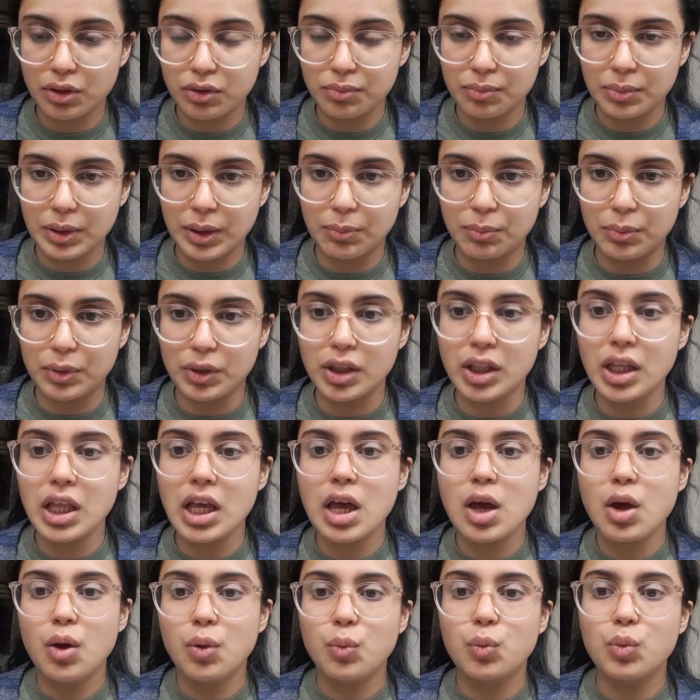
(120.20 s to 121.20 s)
of people
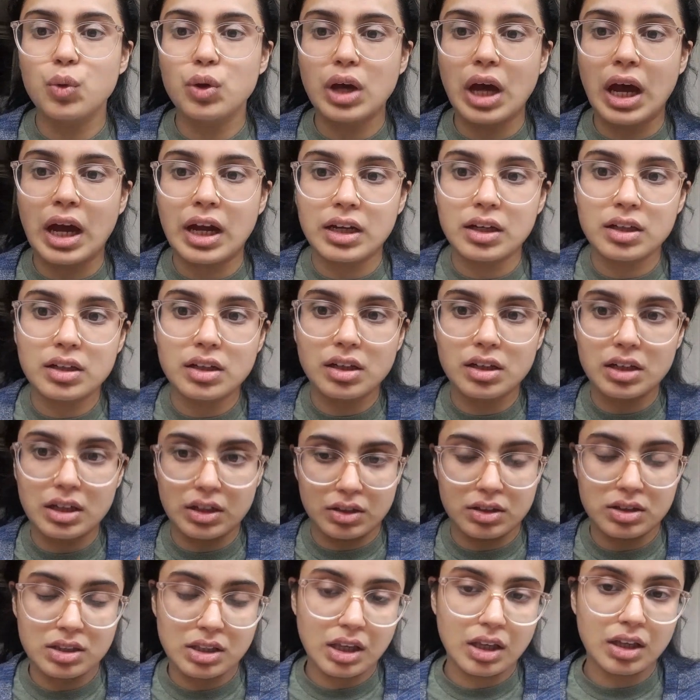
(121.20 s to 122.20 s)
and
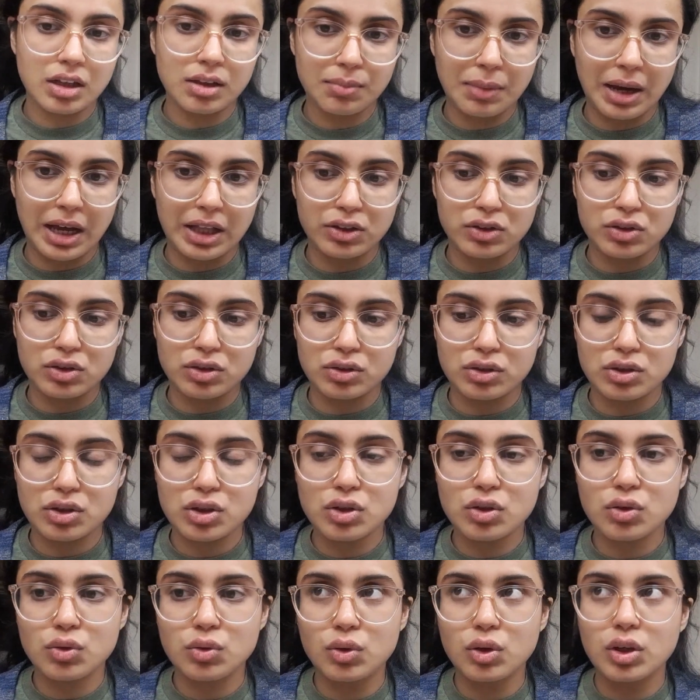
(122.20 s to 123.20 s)
a single manager.
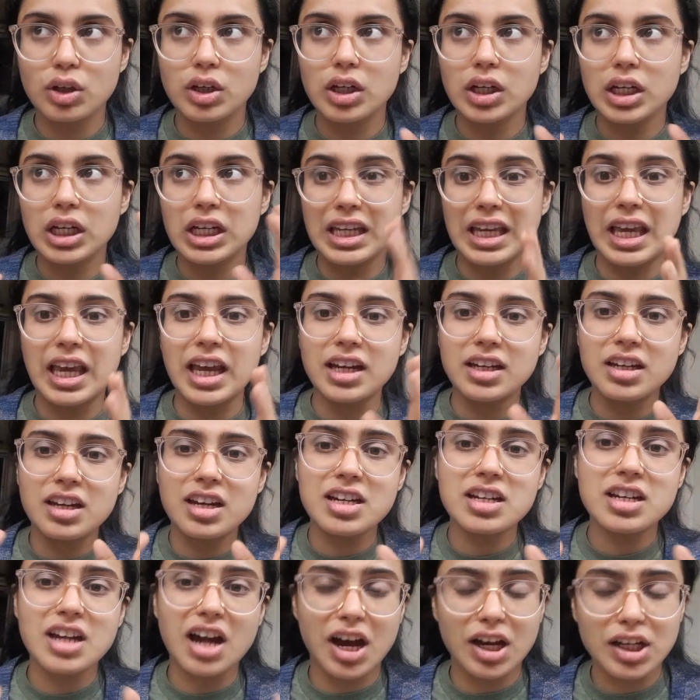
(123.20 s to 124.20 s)
So
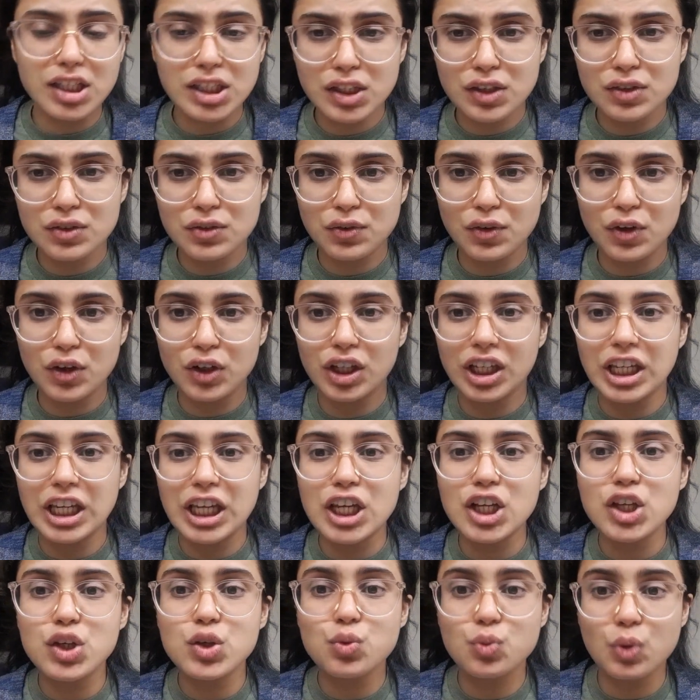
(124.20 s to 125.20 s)
creating tasks for
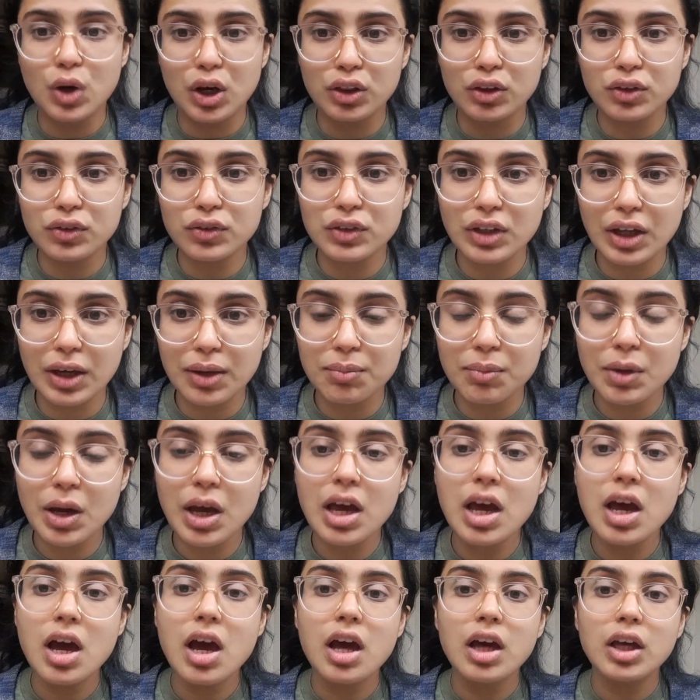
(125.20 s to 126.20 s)
each one of them
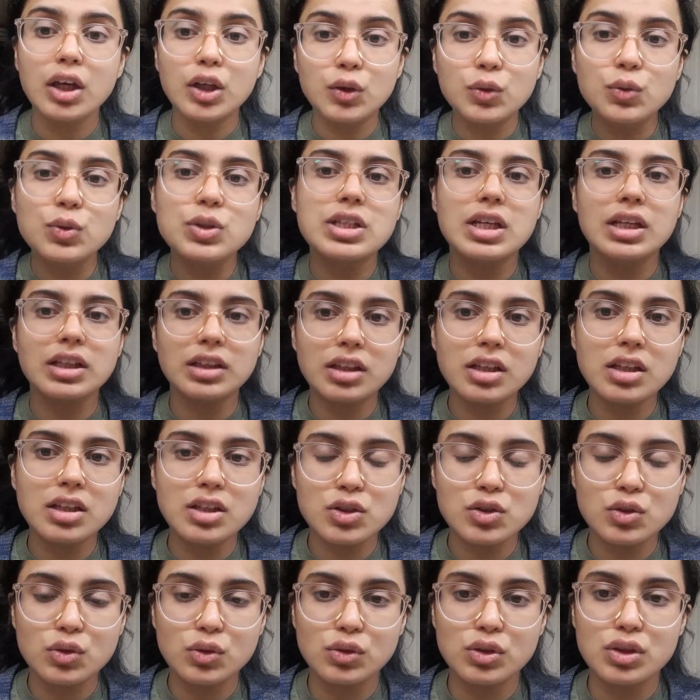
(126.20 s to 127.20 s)
using
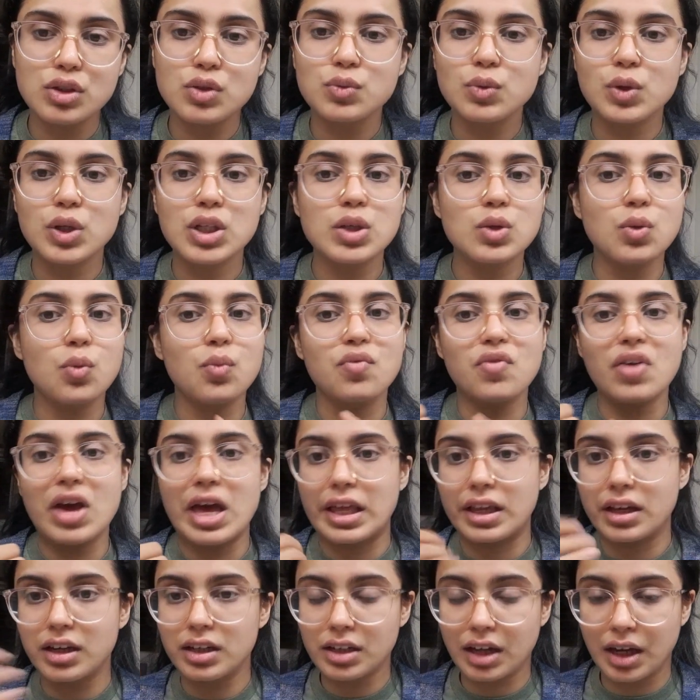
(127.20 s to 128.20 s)
these tools was
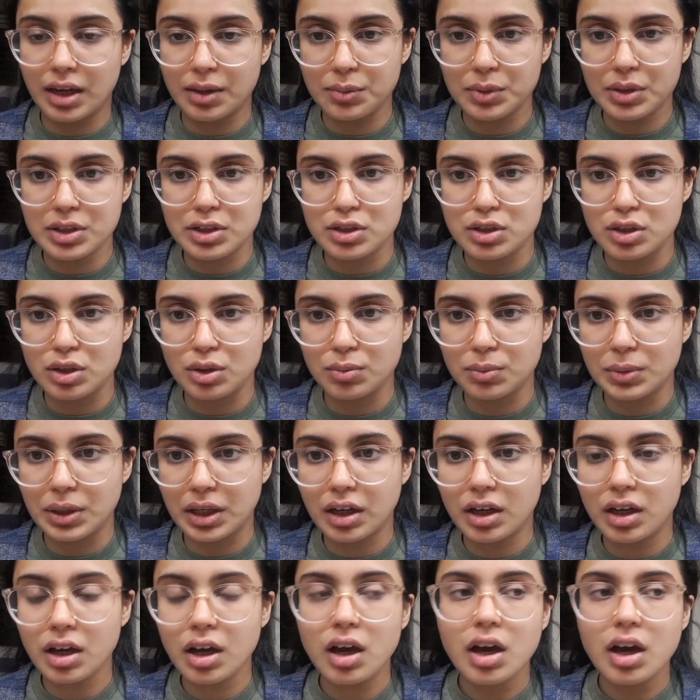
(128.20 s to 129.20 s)
very time consuming.